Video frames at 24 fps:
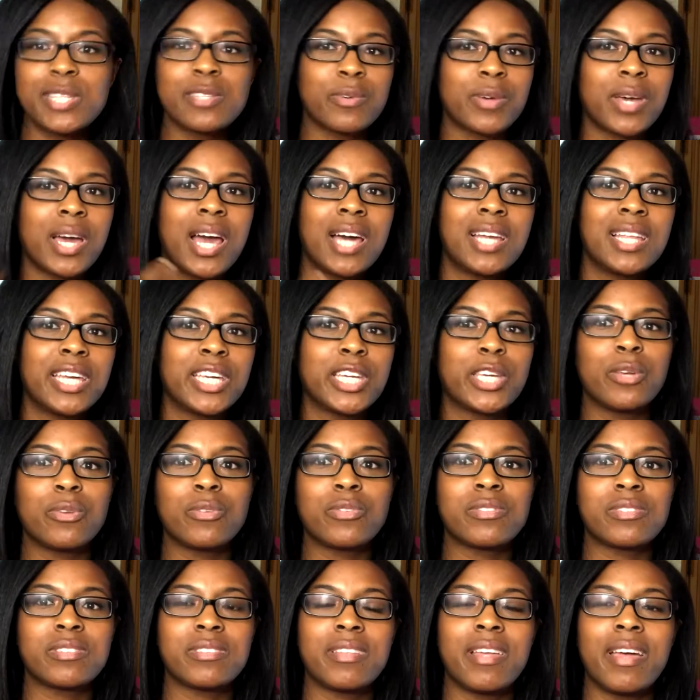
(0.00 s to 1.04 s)
So kind of like
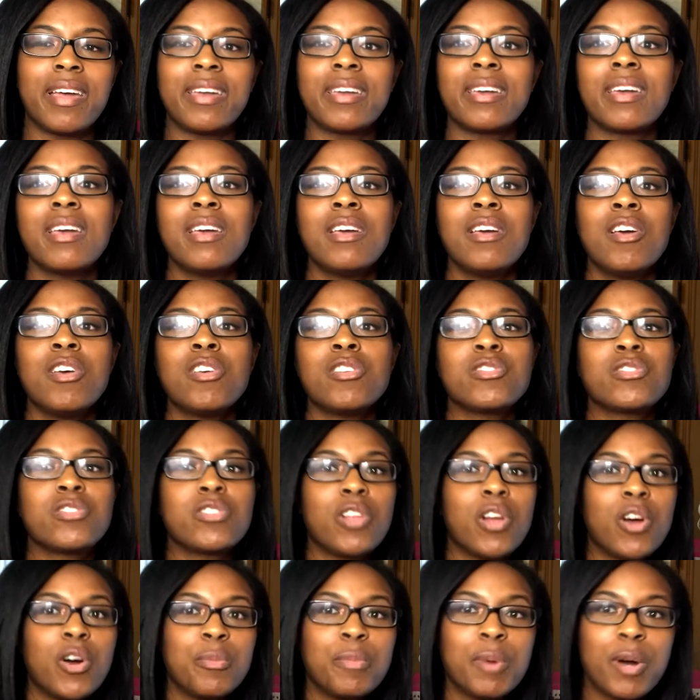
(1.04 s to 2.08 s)
using like
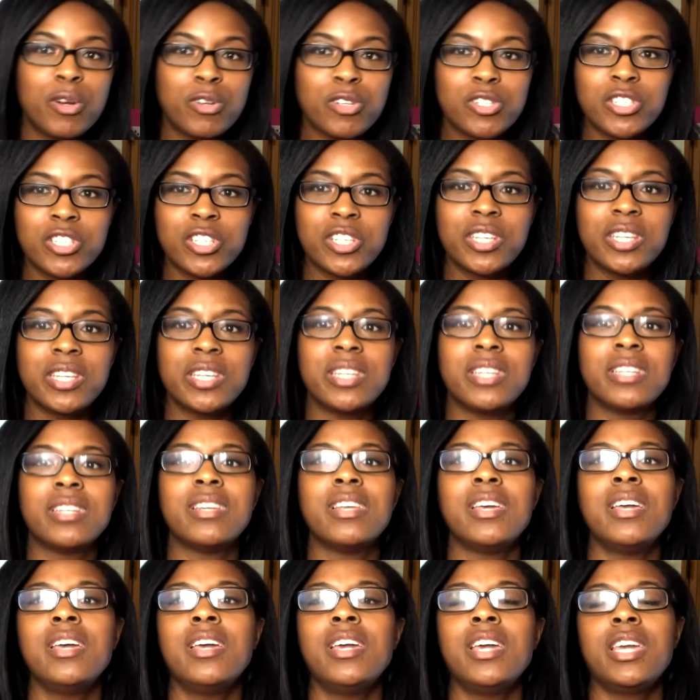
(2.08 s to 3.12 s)
slow motion,
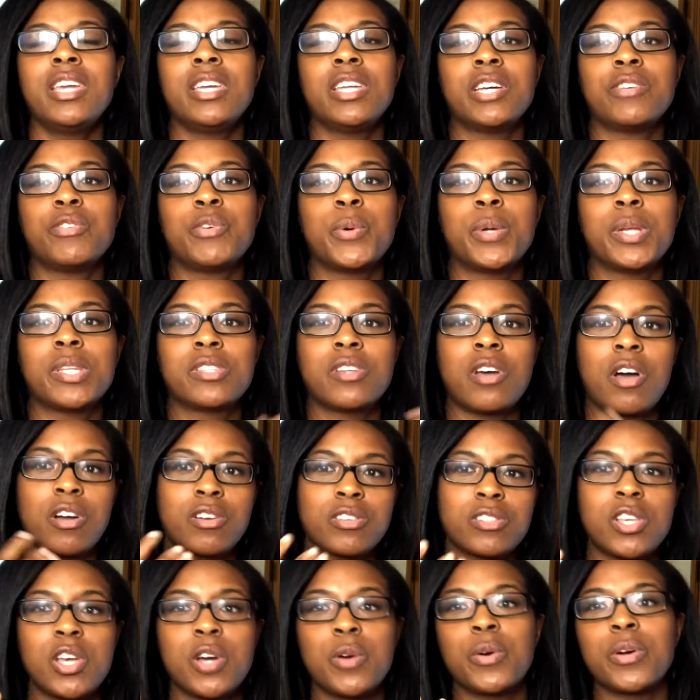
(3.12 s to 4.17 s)
you know, if you want to talk
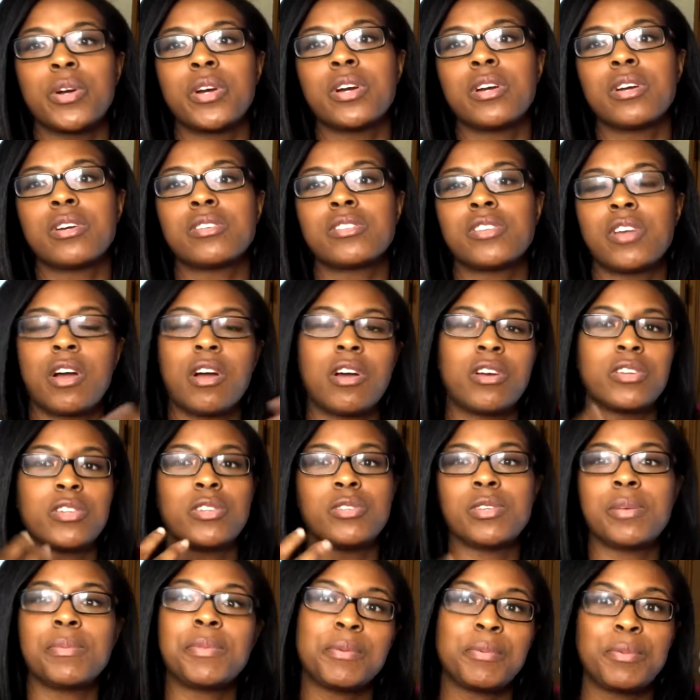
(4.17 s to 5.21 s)
slower or do
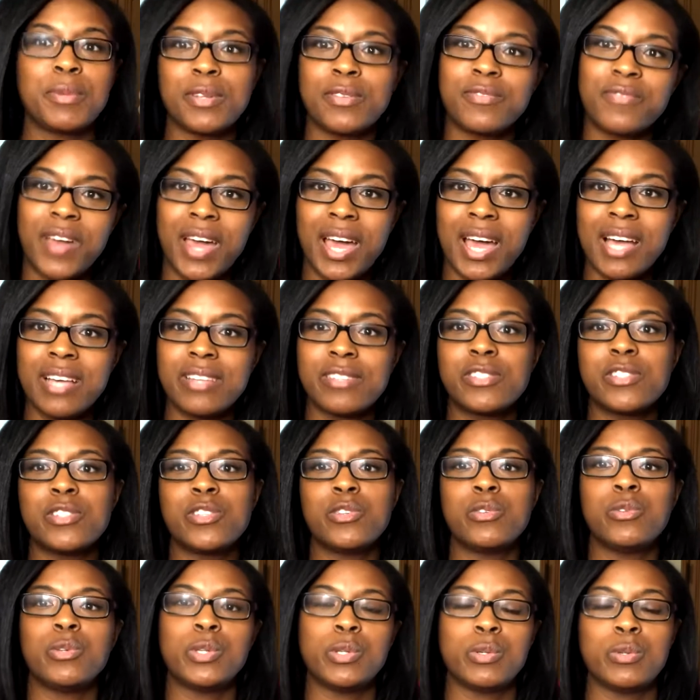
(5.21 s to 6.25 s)
something really fast,
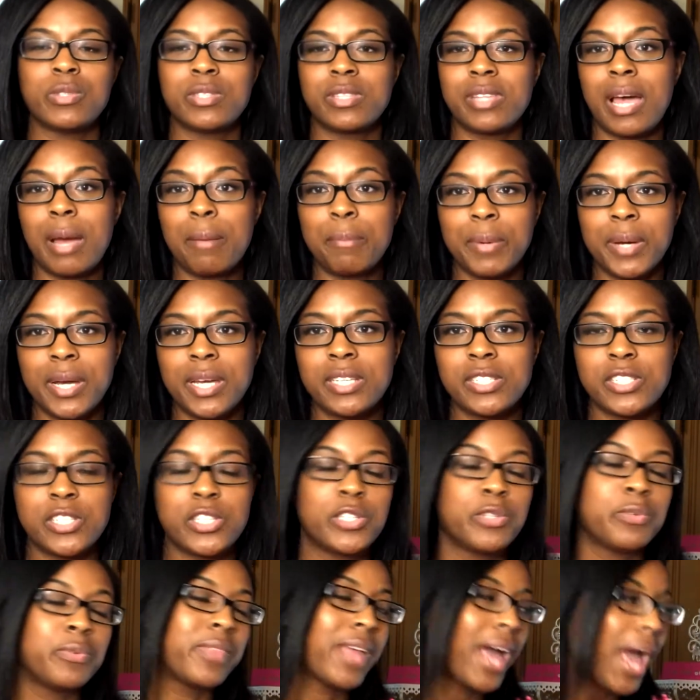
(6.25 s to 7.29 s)
you use that button to
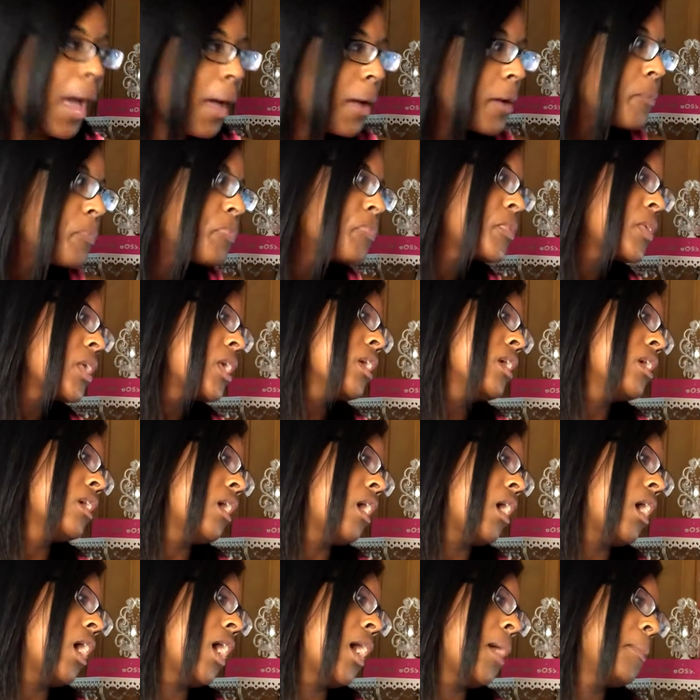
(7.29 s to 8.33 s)
do that.
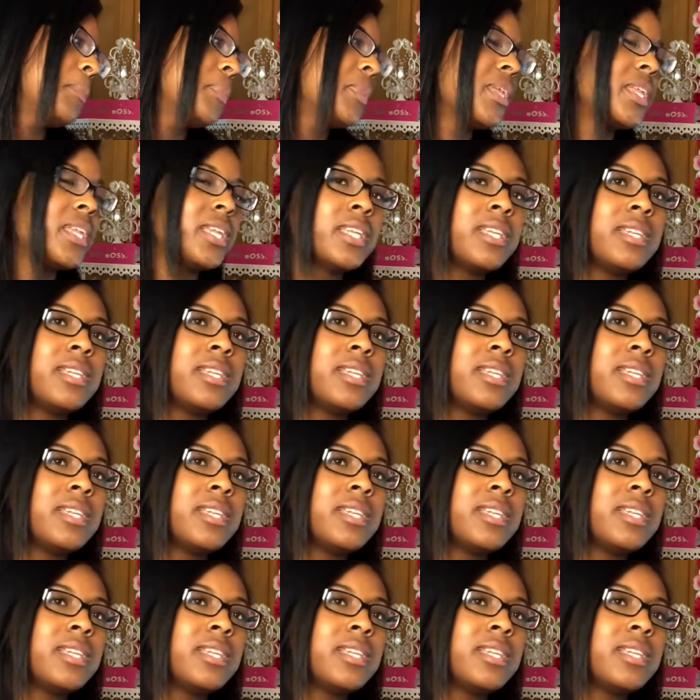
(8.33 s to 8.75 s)
The